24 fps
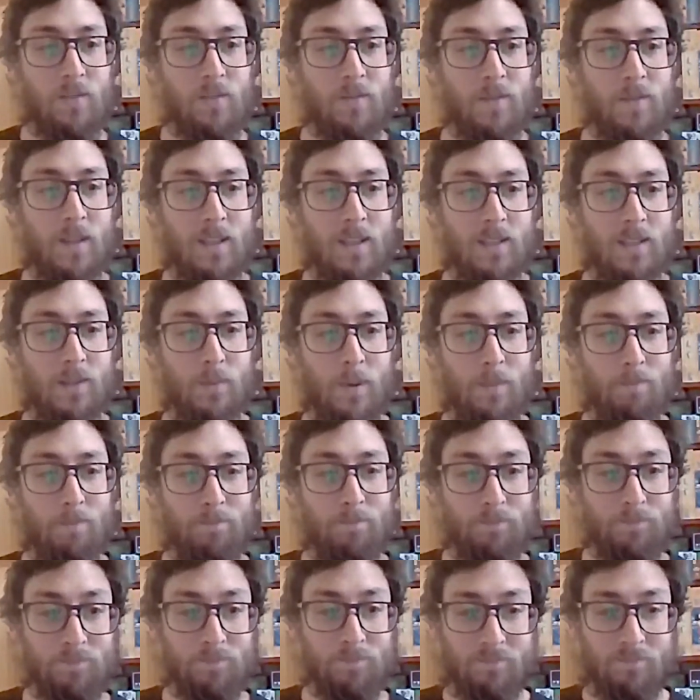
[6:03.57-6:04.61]
for this
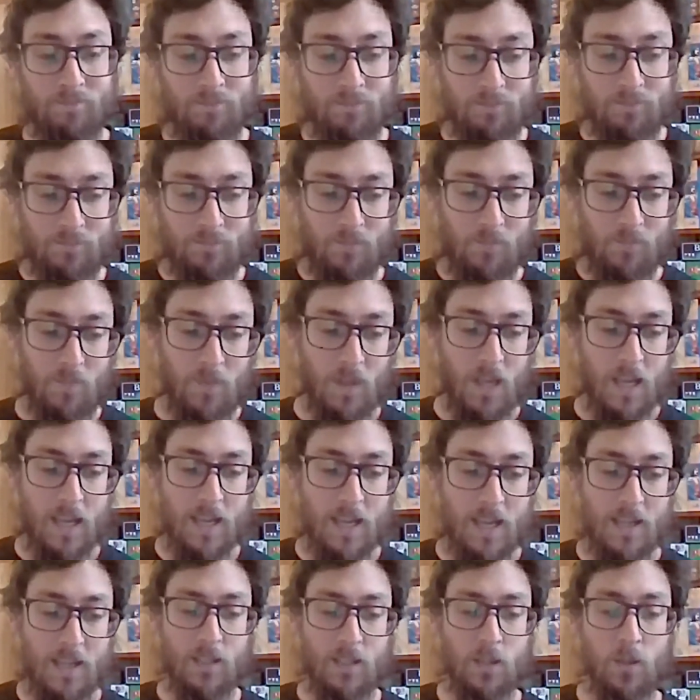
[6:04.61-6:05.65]
one. And
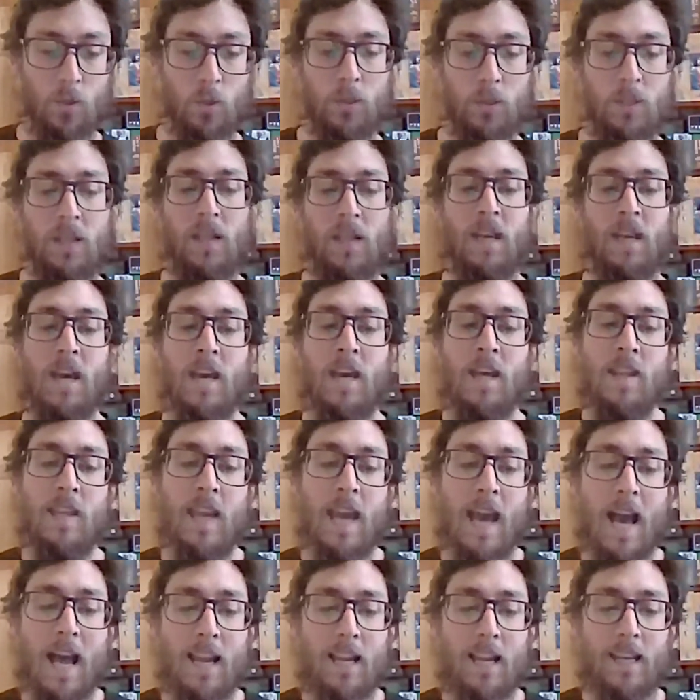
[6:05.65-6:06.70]
it's called
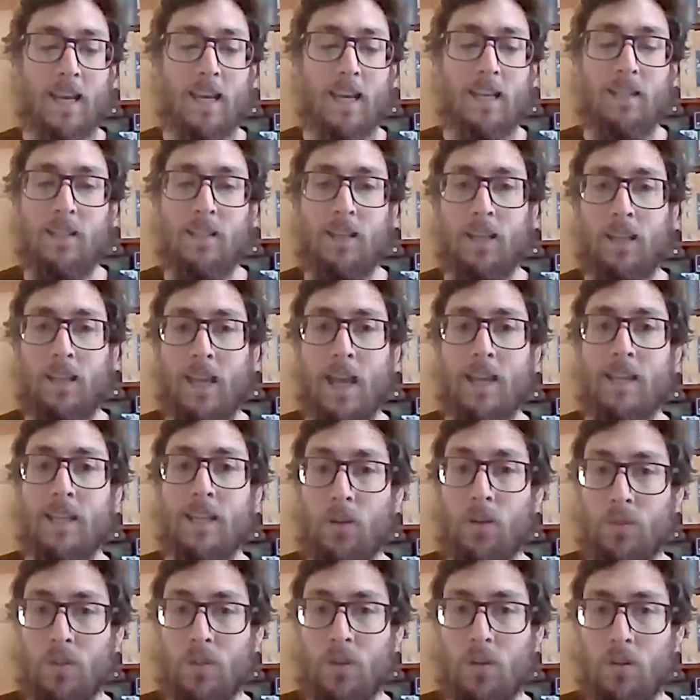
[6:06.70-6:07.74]
The Alligator Get
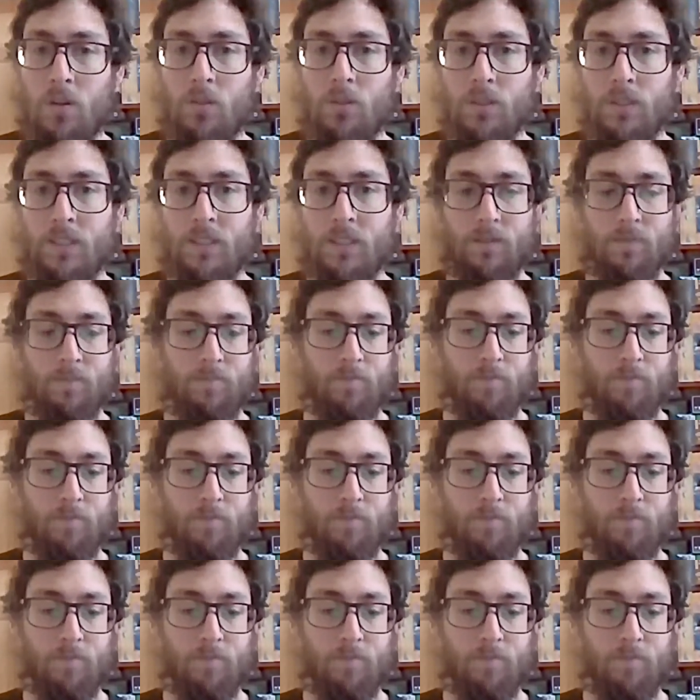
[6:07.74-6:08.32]
Out Clause.